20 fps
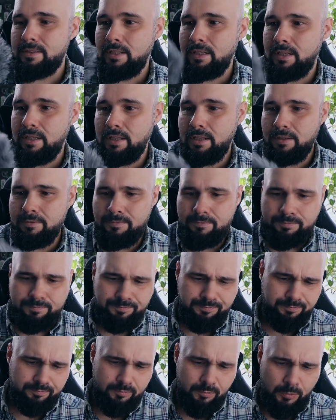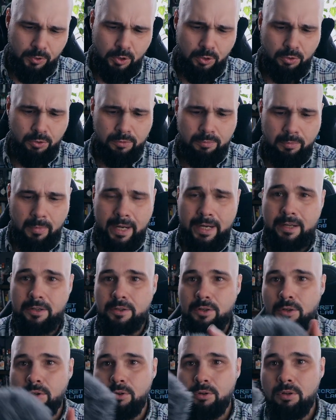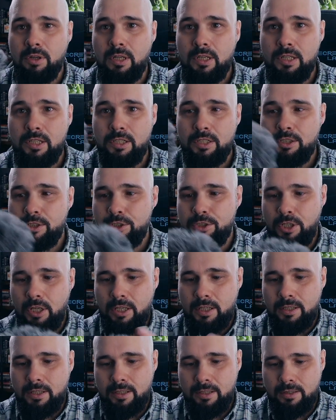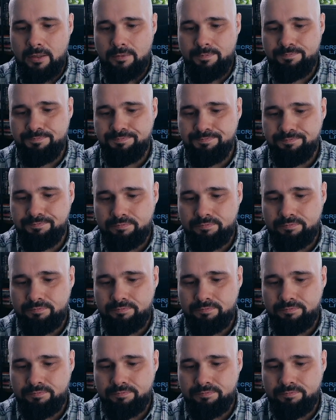Rode Micro shotgun